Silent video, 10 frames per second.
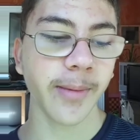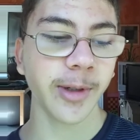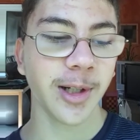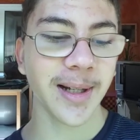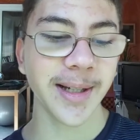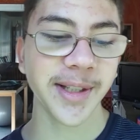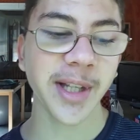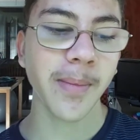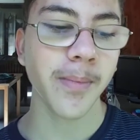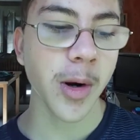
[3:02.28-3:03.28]
which is
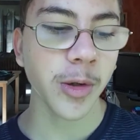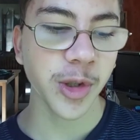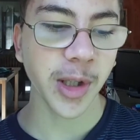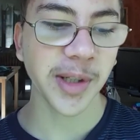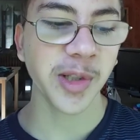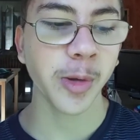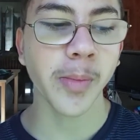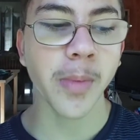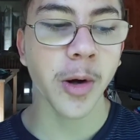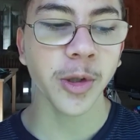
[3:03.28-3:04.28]
emotions, your
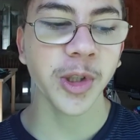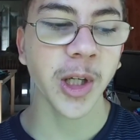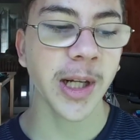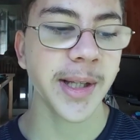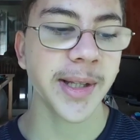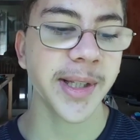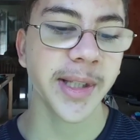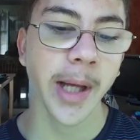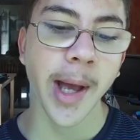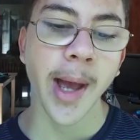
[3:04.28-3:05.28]

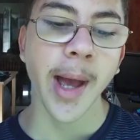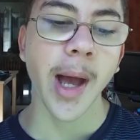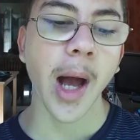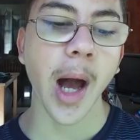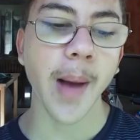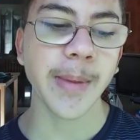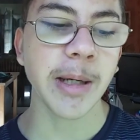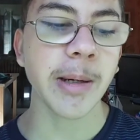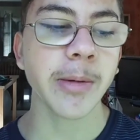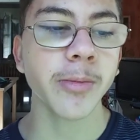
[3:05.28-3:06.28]
emotions, um,
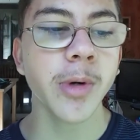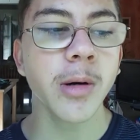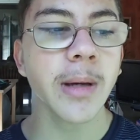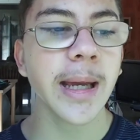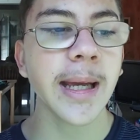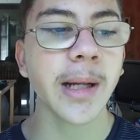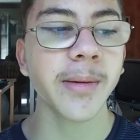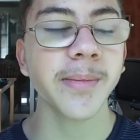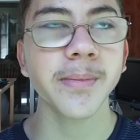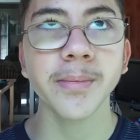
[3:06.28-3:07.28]
you can really, you
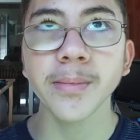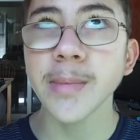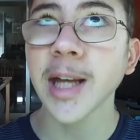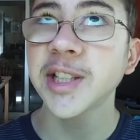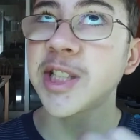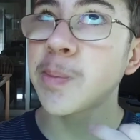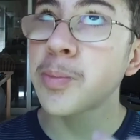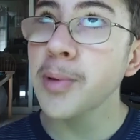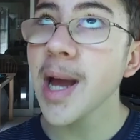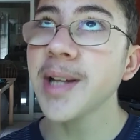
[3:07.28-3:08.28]
know,
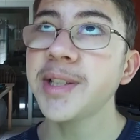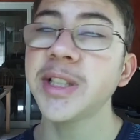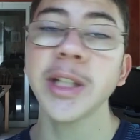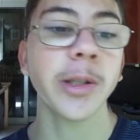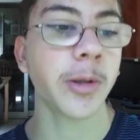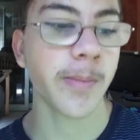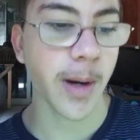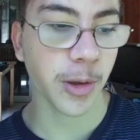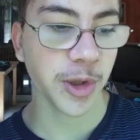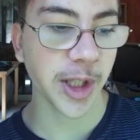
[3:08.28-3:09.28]
express your
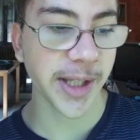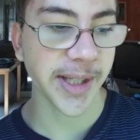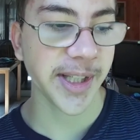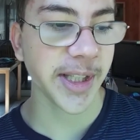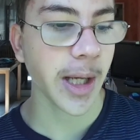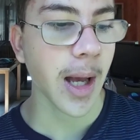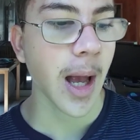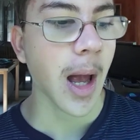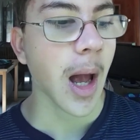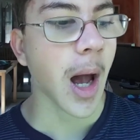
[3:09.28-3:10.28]
emotions.
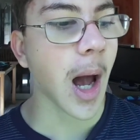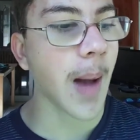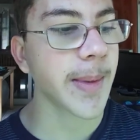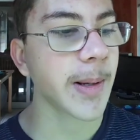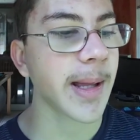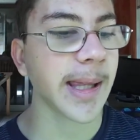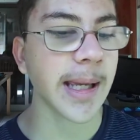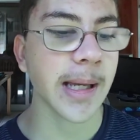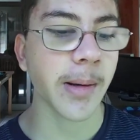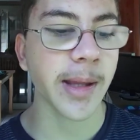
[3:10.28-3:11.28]
Um, you know, and the
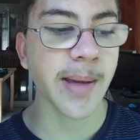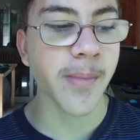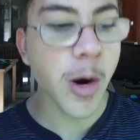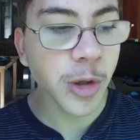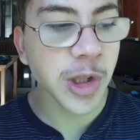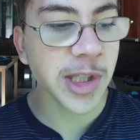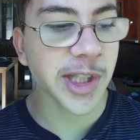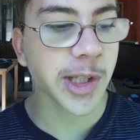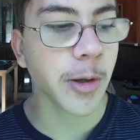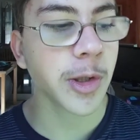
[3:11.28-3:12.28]
you know, and the
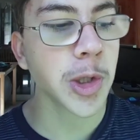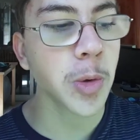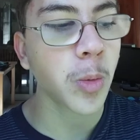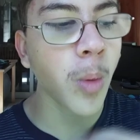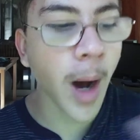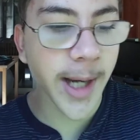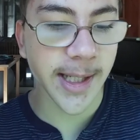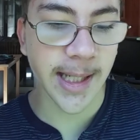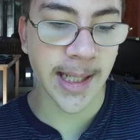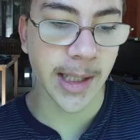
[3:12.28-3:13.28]
emotions go to
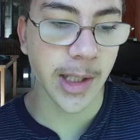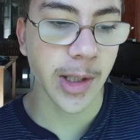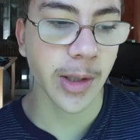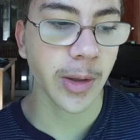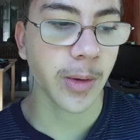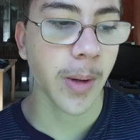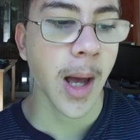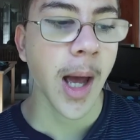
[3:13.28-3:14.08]
wanting to